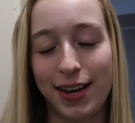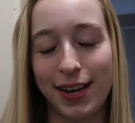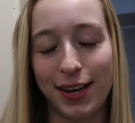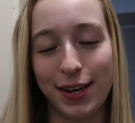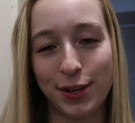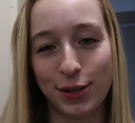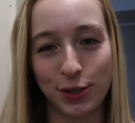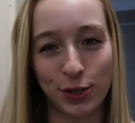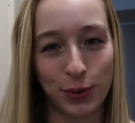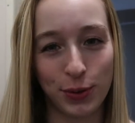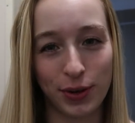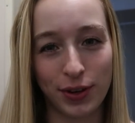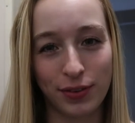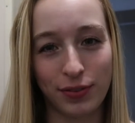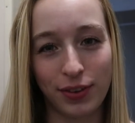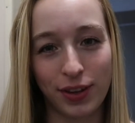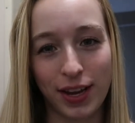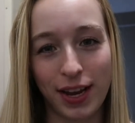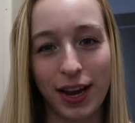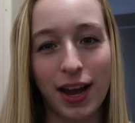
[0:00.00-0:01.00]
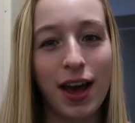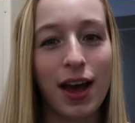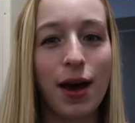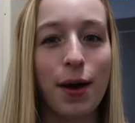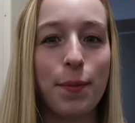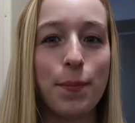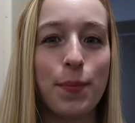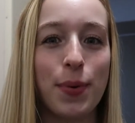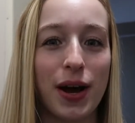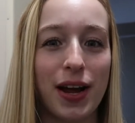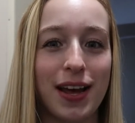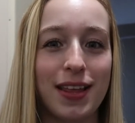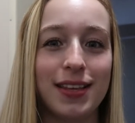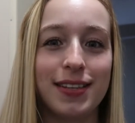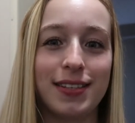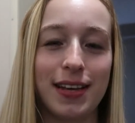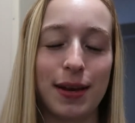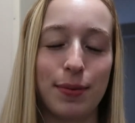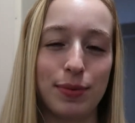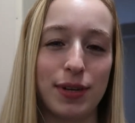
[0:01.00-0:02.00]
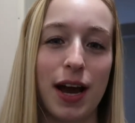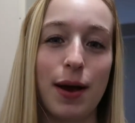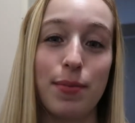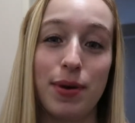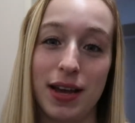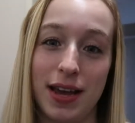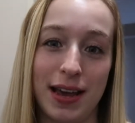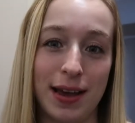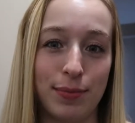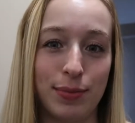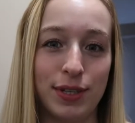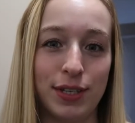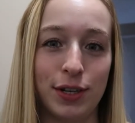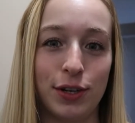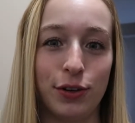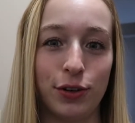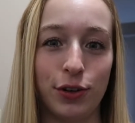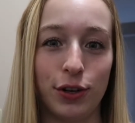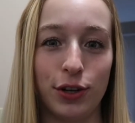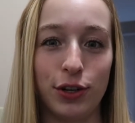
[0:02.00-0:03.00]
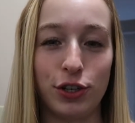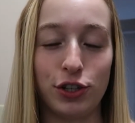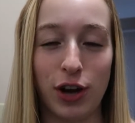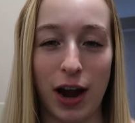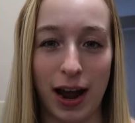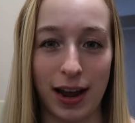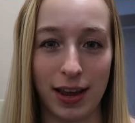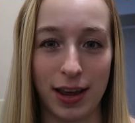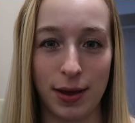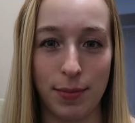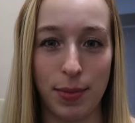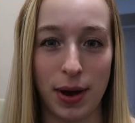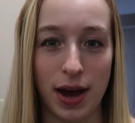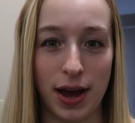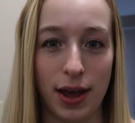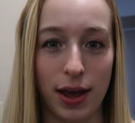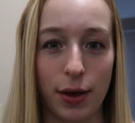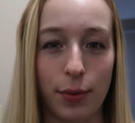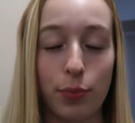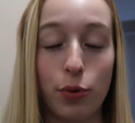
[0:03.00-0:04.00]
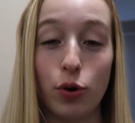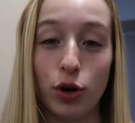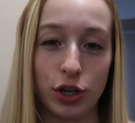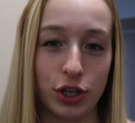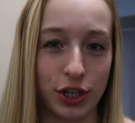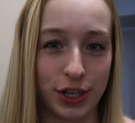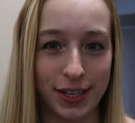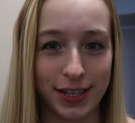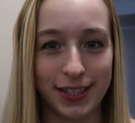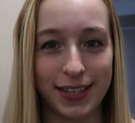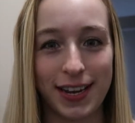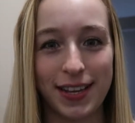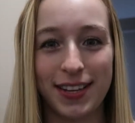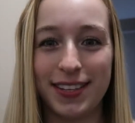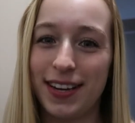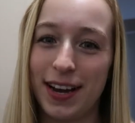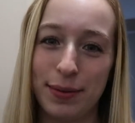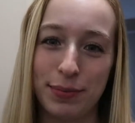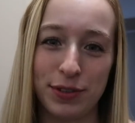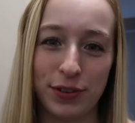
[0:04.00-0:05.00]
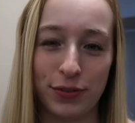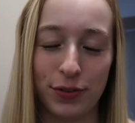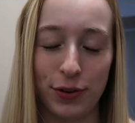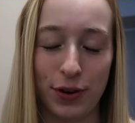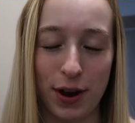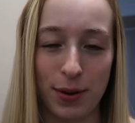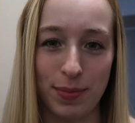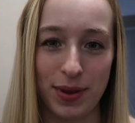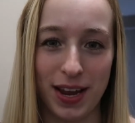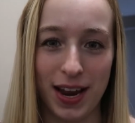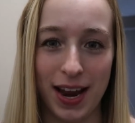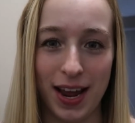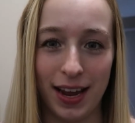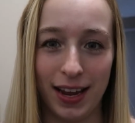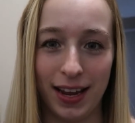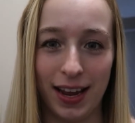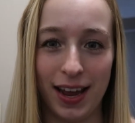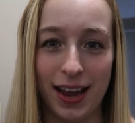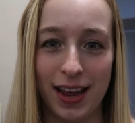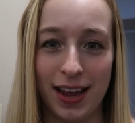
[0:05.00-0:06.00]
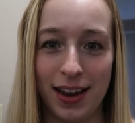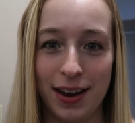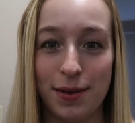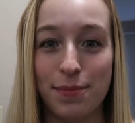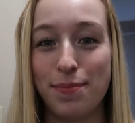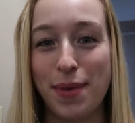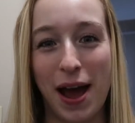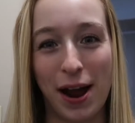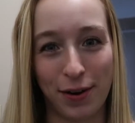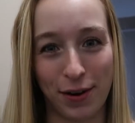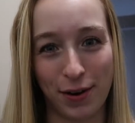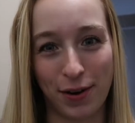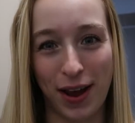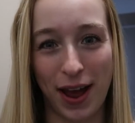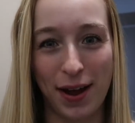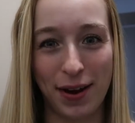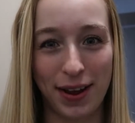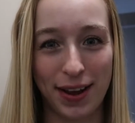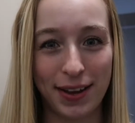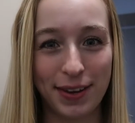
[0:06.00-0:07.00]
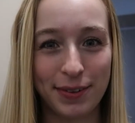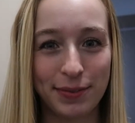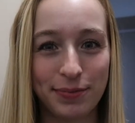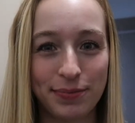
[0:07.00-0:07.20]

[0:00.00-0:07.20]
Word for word: eating intuitively, but at the same time, I am still tracking my portions and the types of food I'm eating in macro counting.